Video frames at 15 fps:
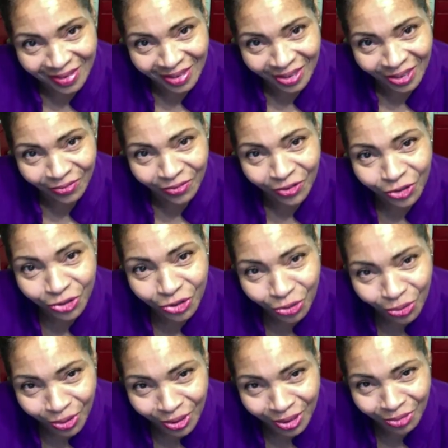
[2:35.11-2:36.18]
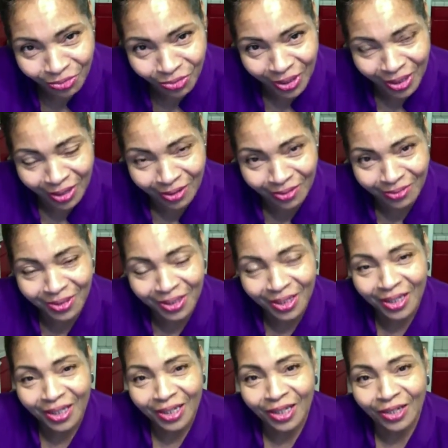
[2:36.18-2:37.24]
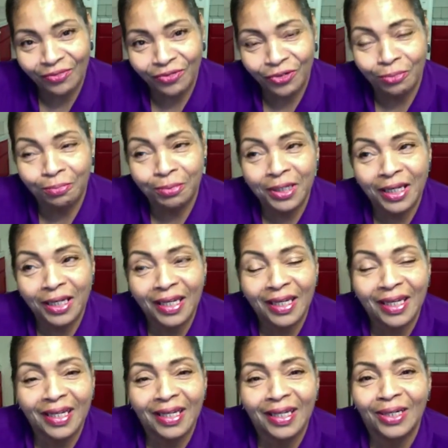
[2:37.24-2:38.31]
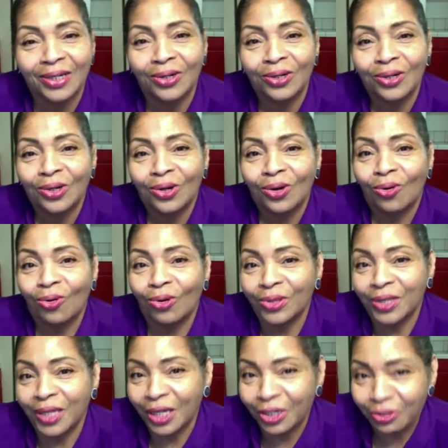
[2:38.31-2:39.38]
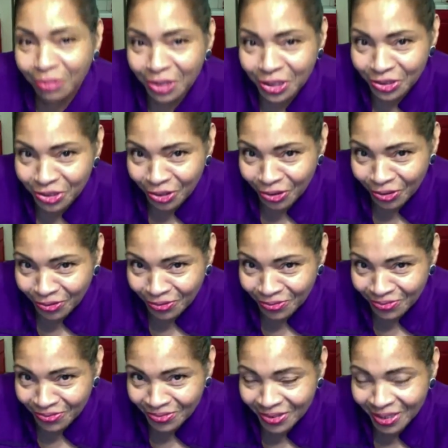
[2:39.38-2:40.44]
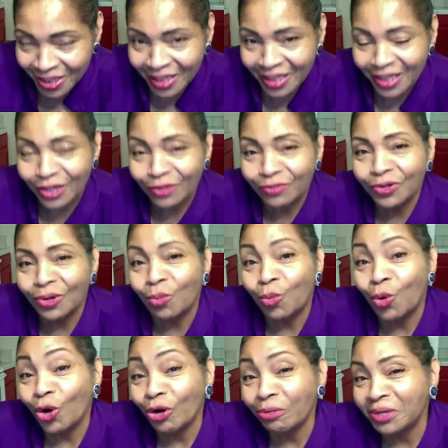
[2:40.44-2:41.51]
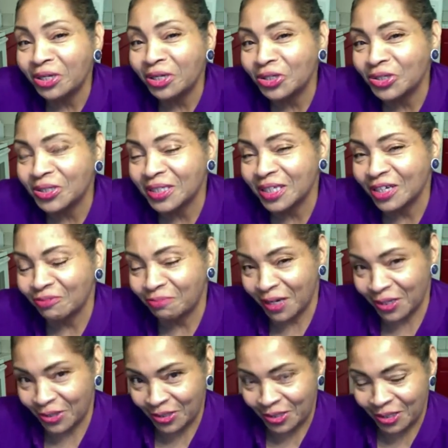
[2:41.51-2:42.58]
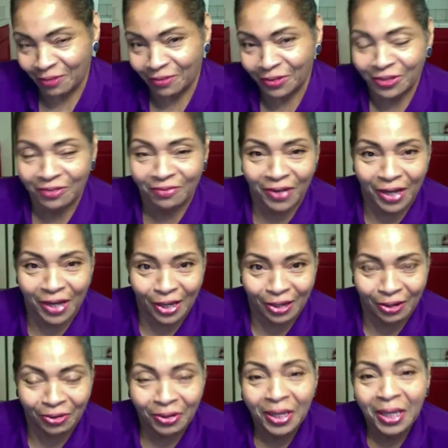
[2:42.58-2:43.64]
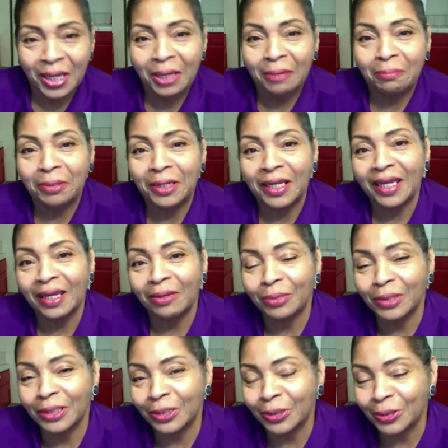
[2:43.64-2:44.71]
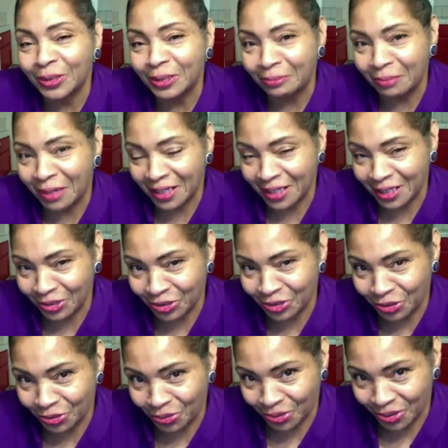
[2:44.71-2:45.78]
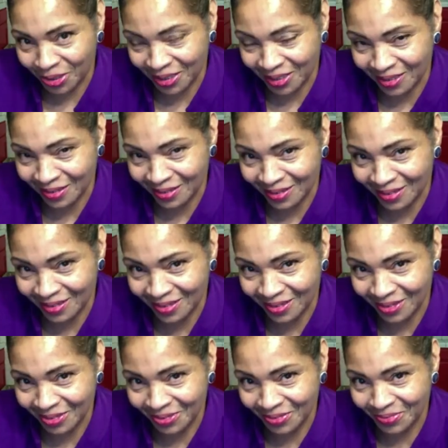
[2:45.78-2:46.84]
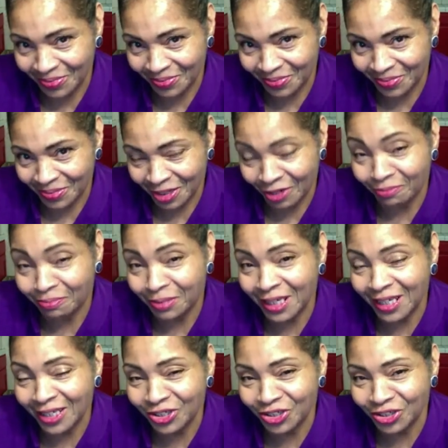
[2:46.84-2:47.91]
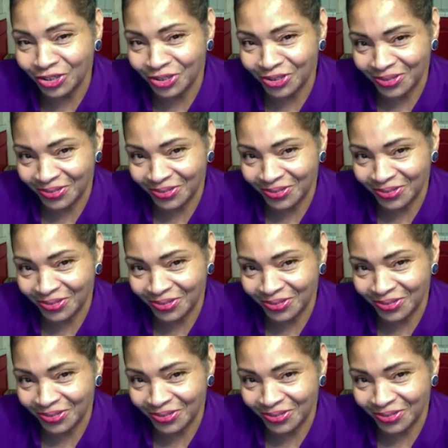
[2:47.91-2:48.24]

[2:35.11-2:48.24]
if you're toying around, if you're playing on the enemy's turf, if you're warming yourself by the devil's fire and playing with little demonic toys of pleasure,